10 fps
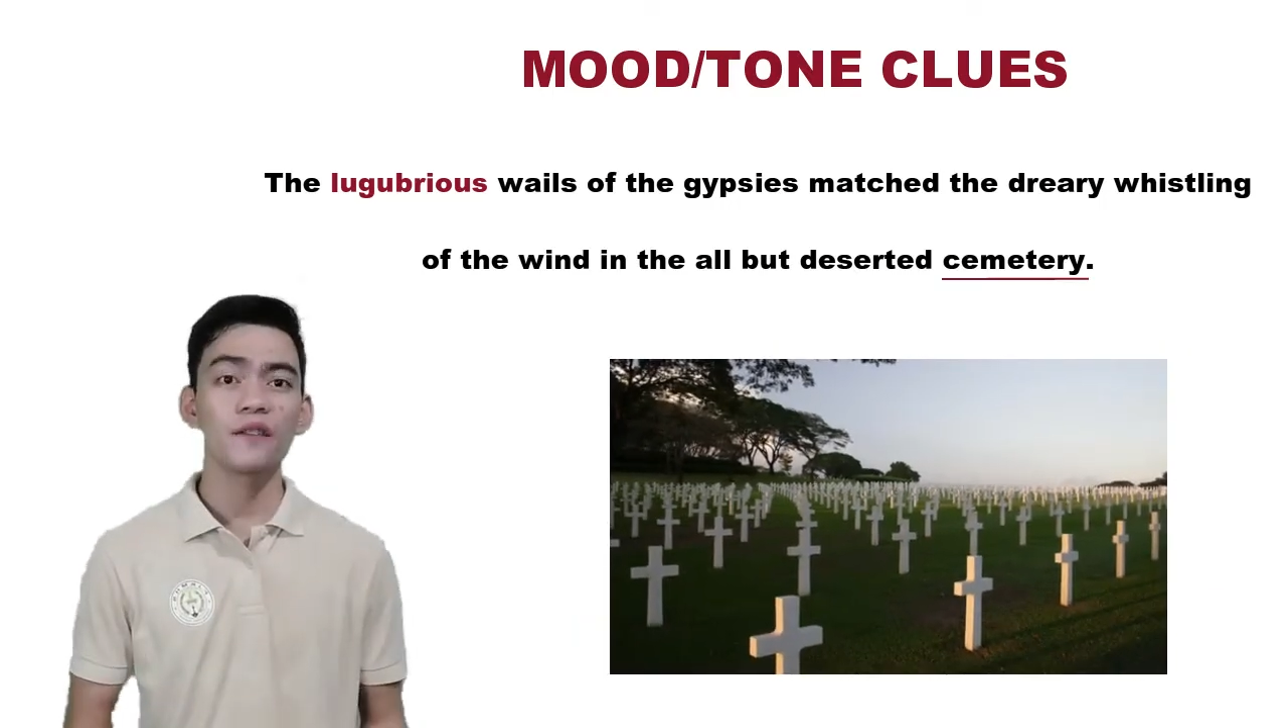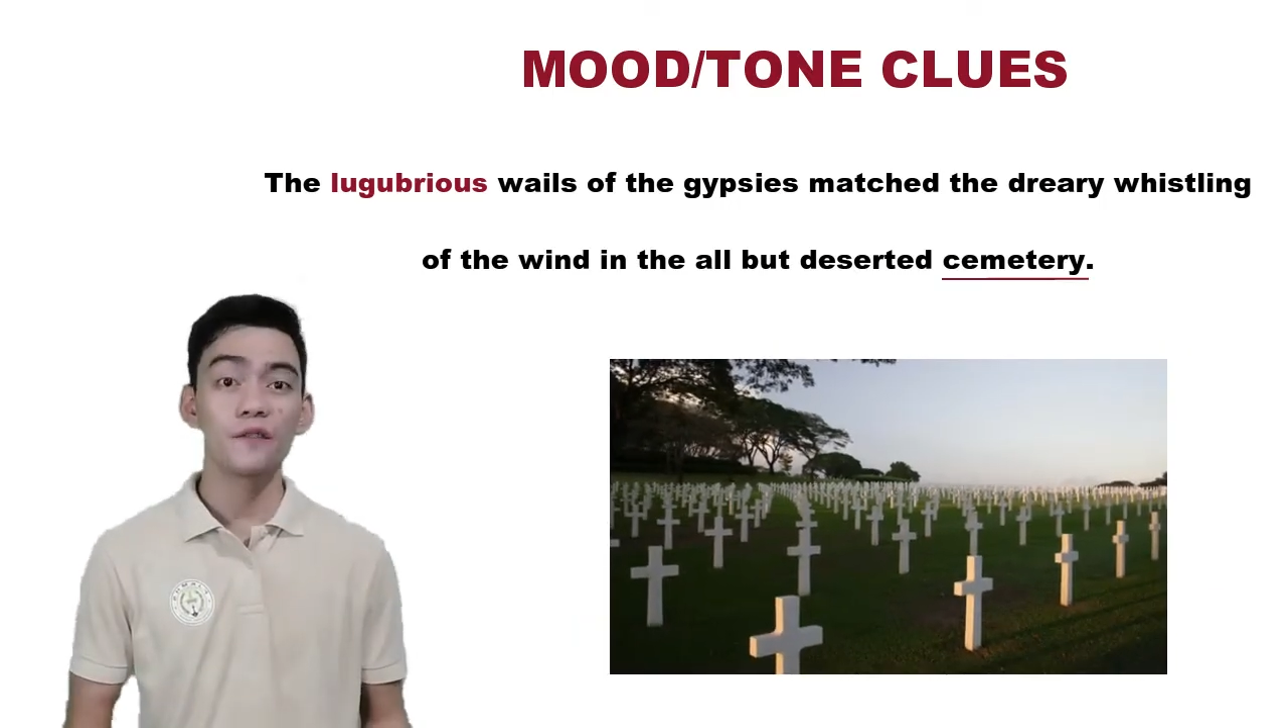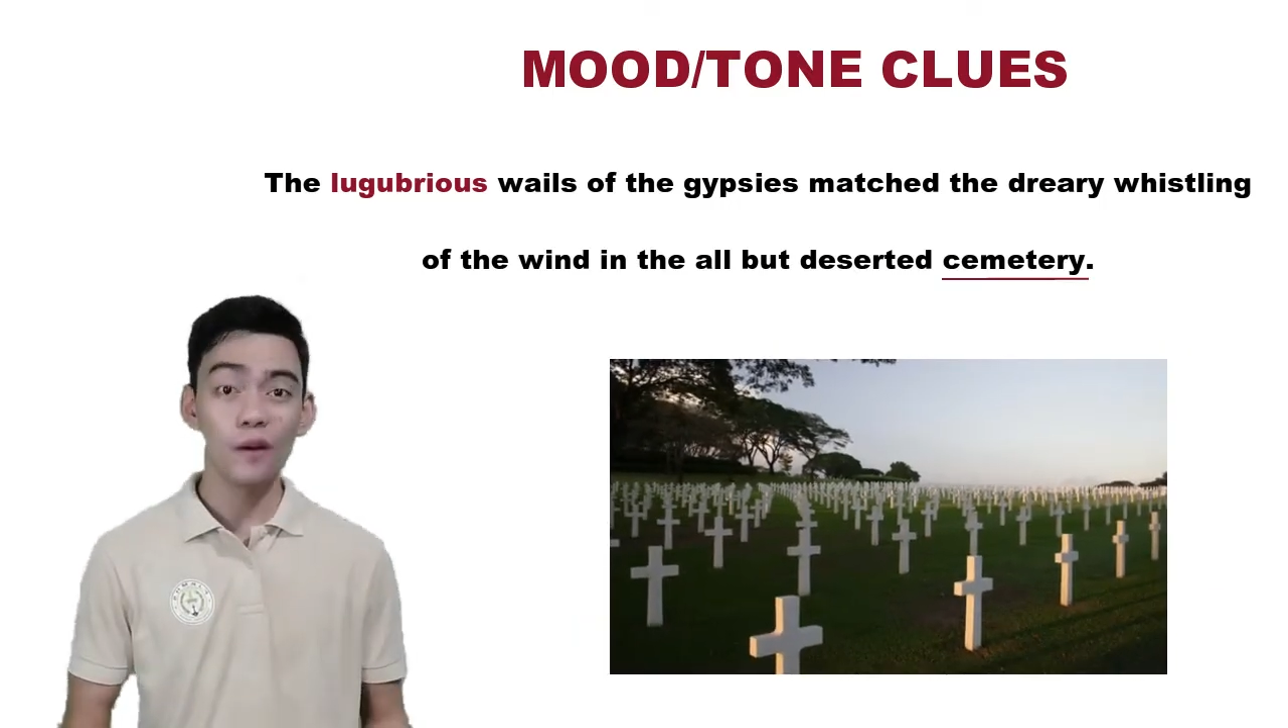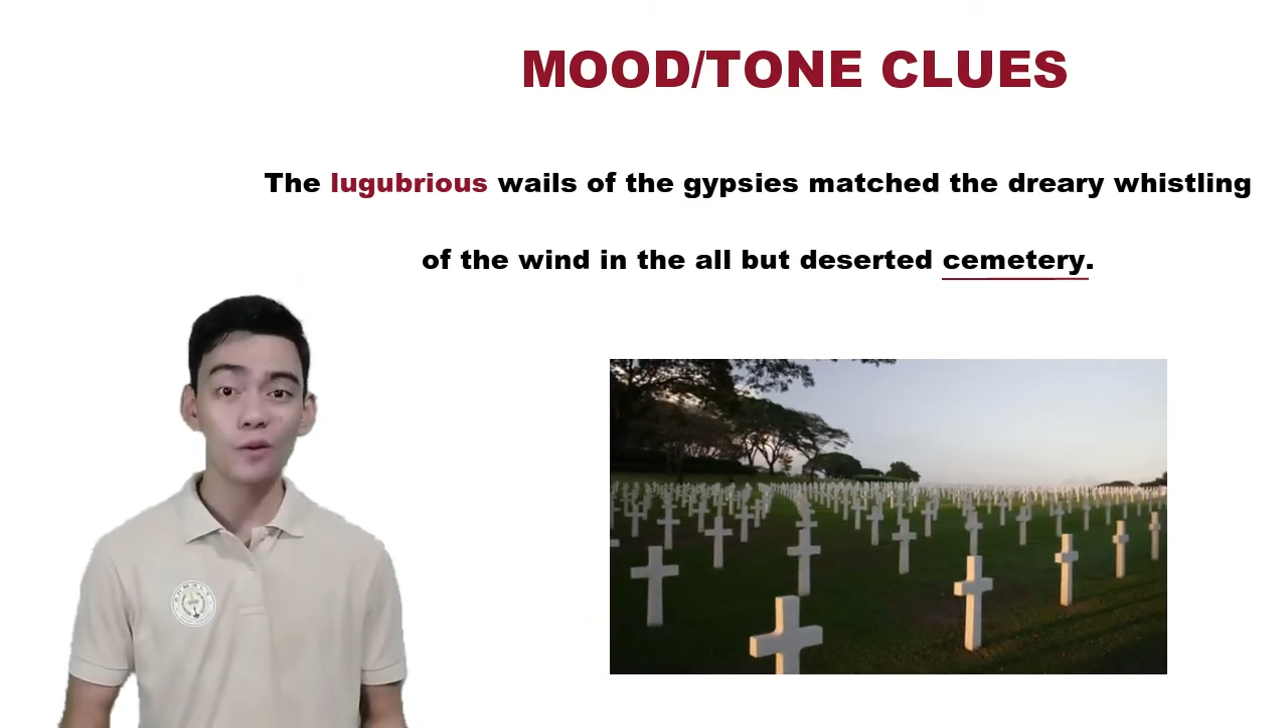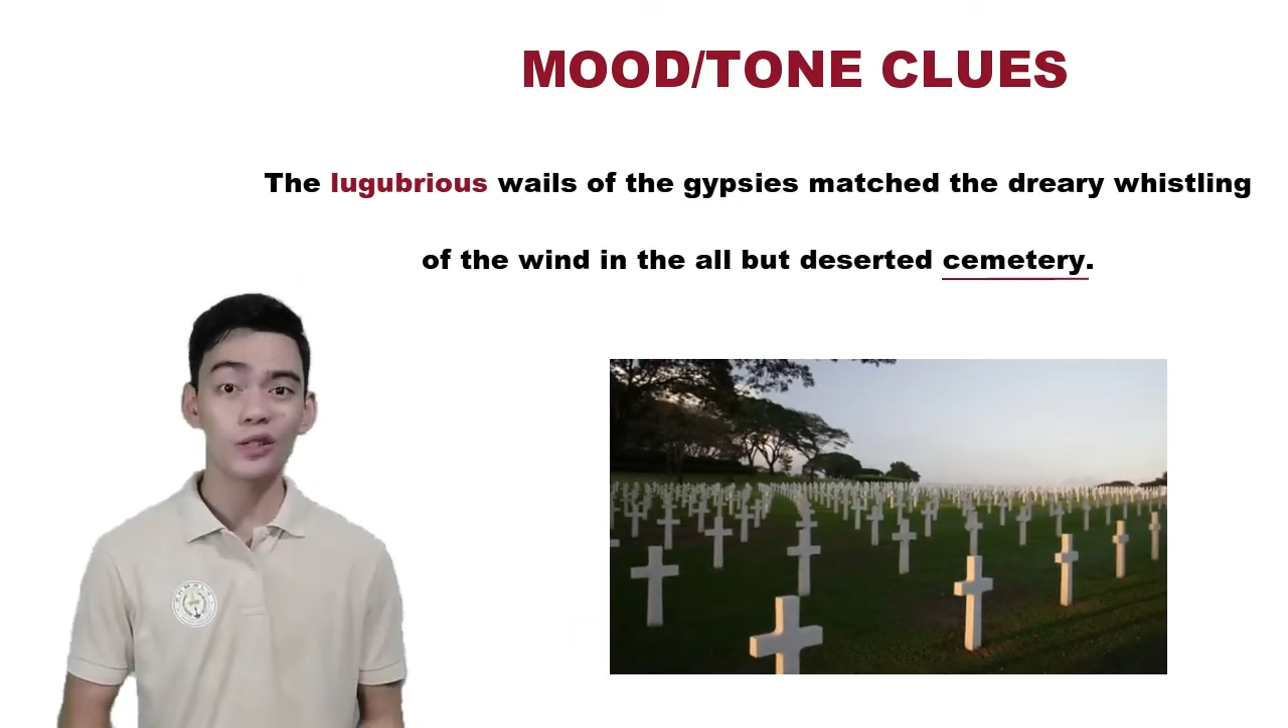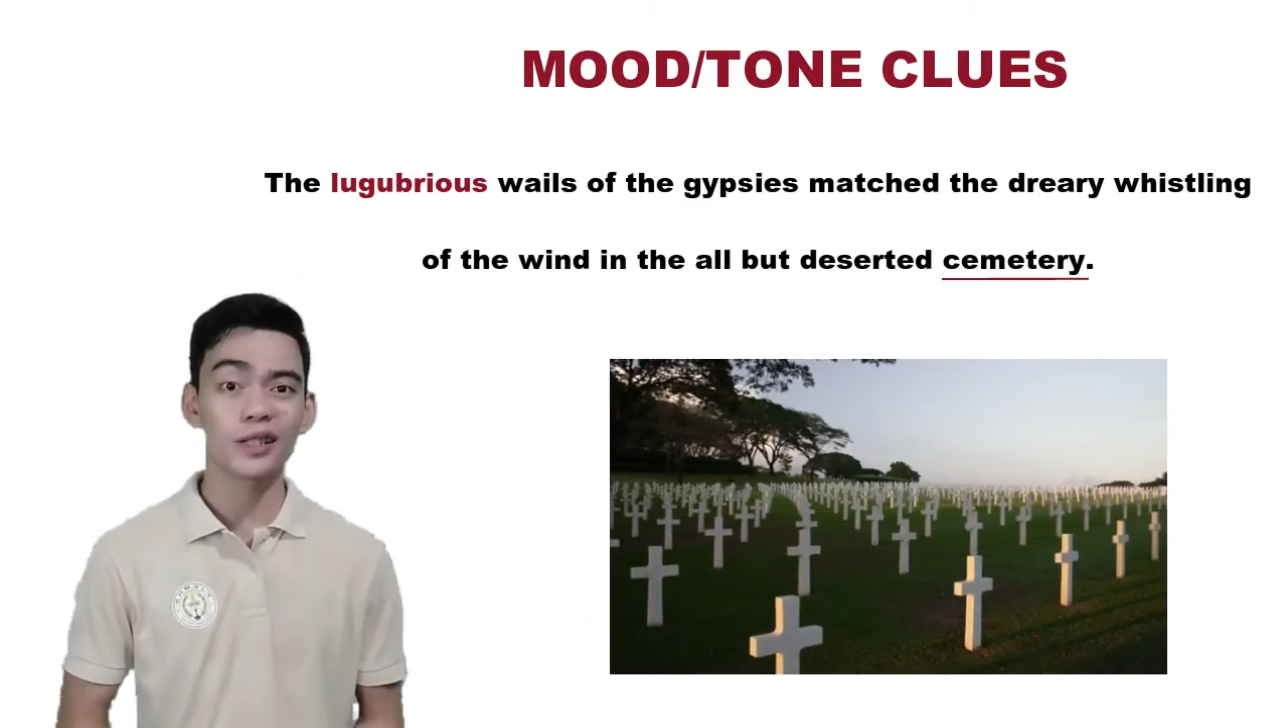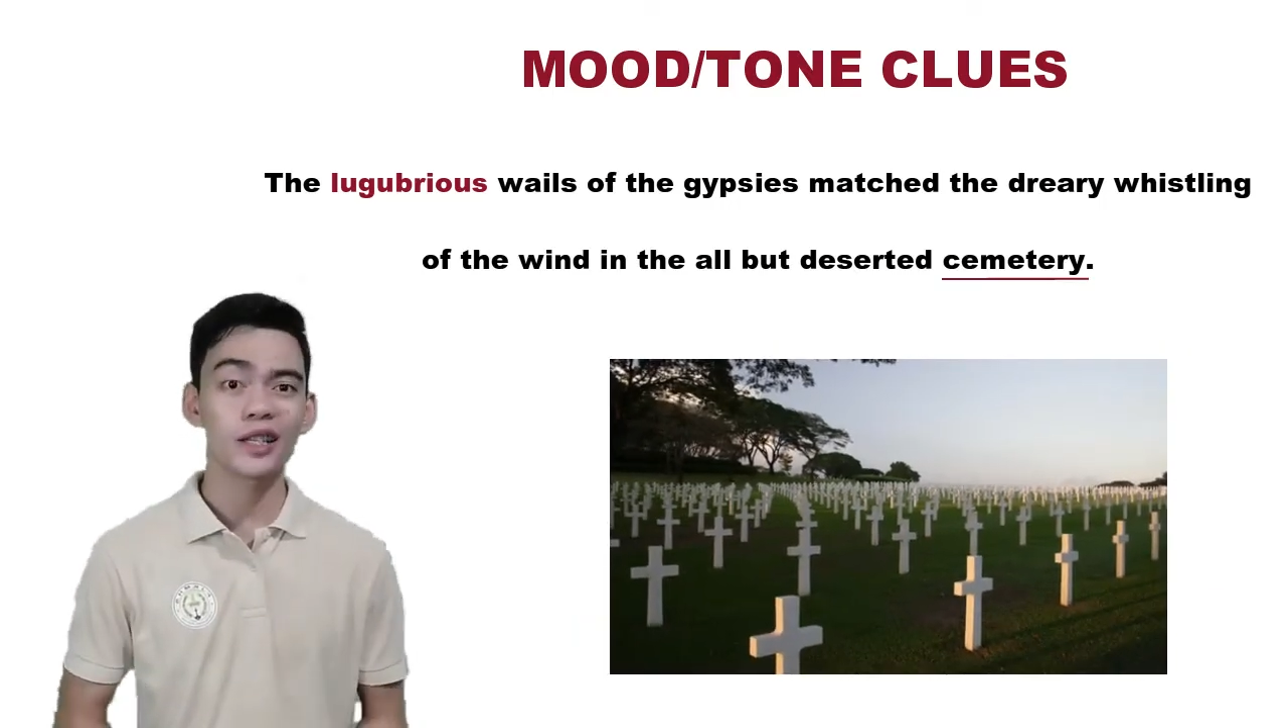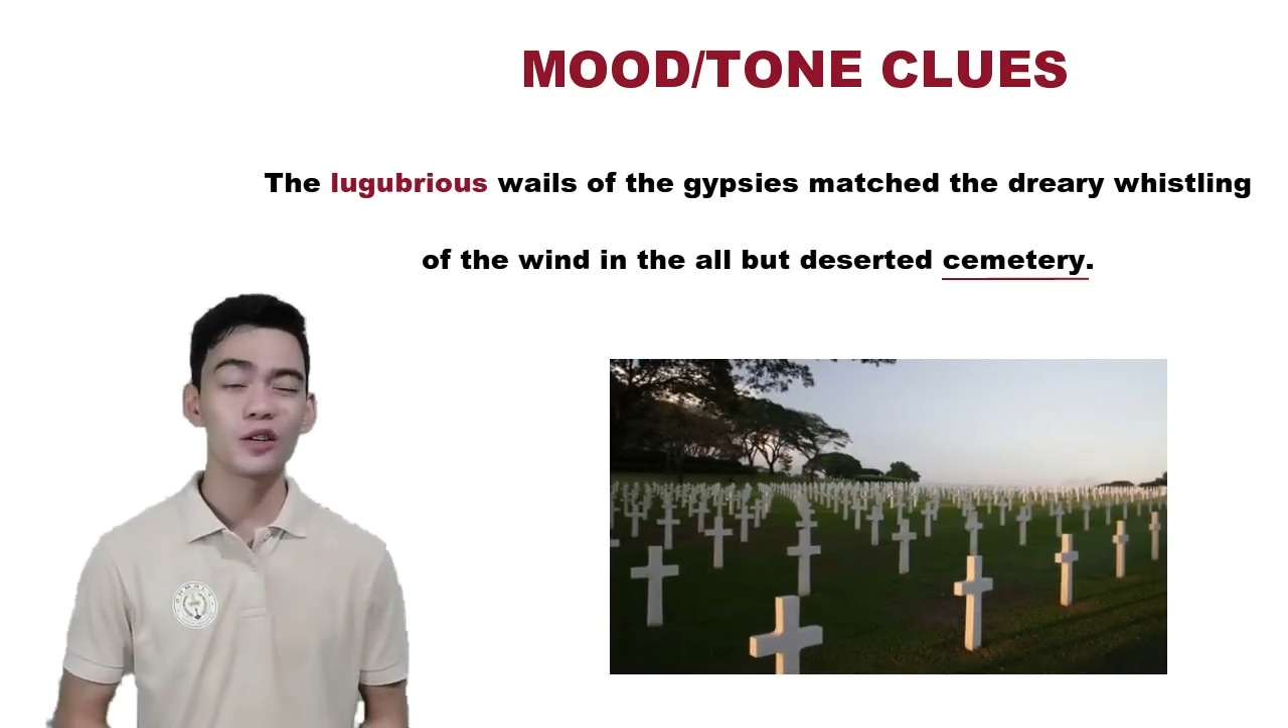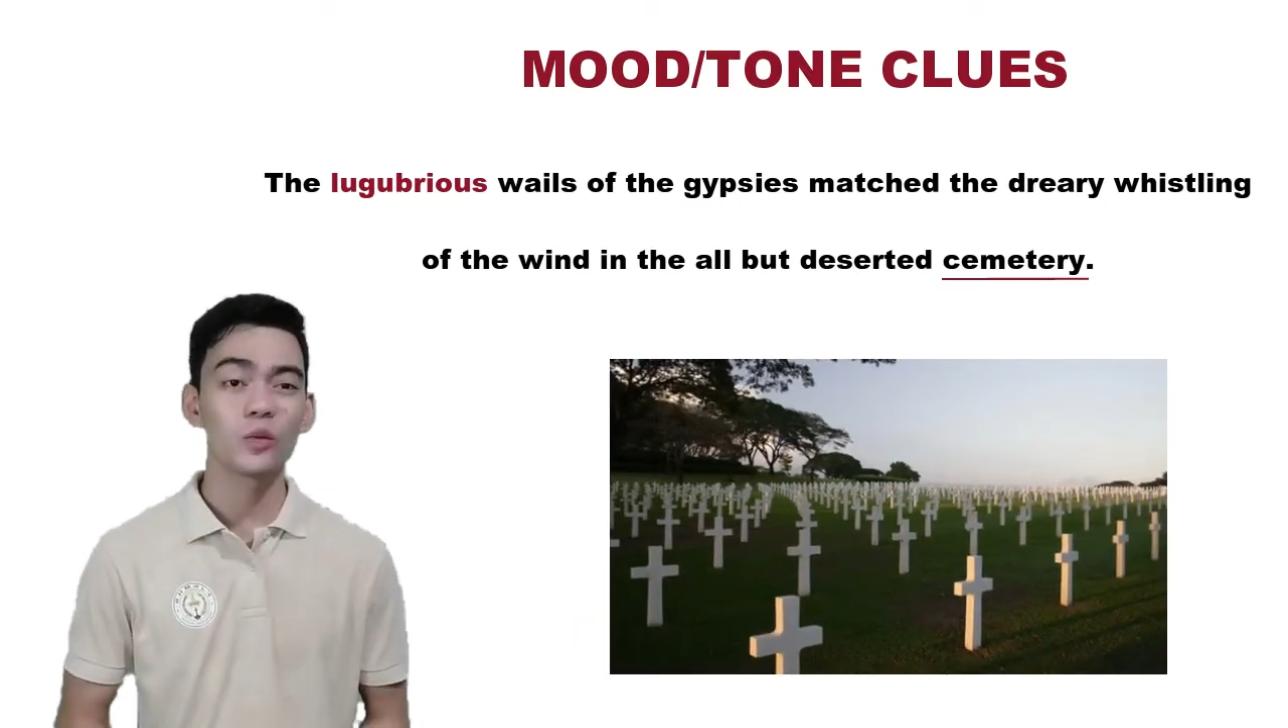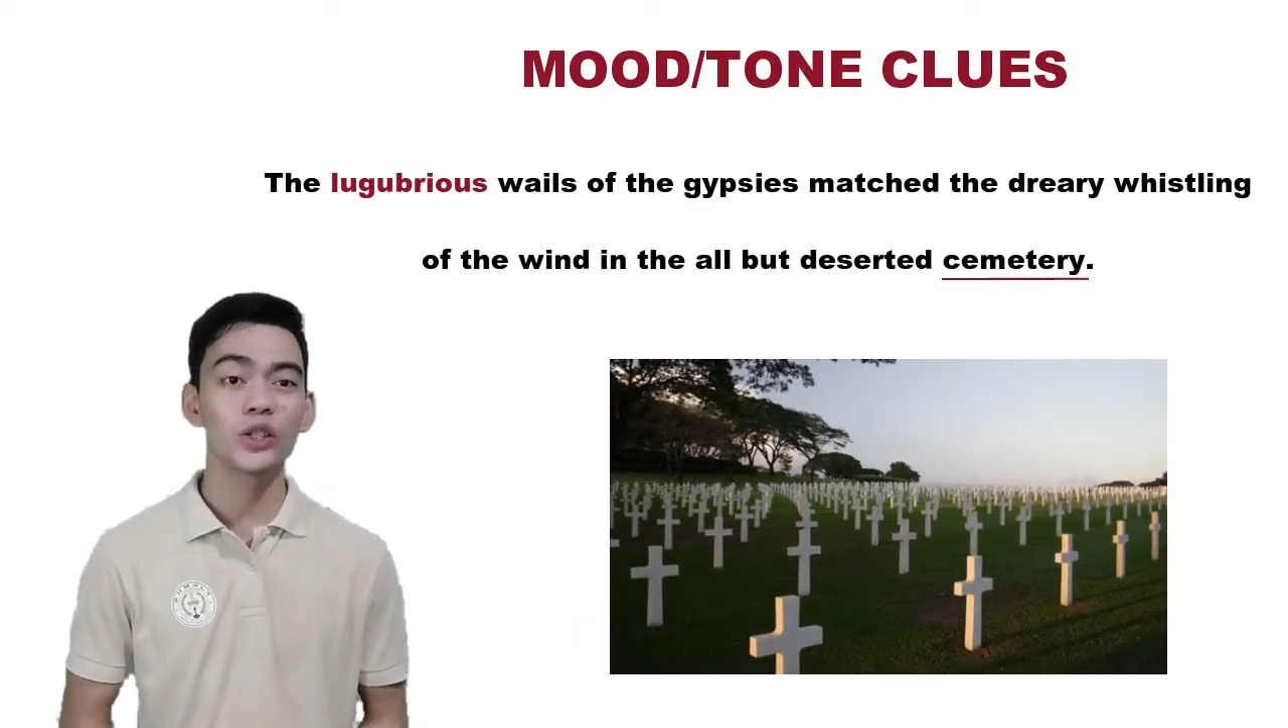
evoked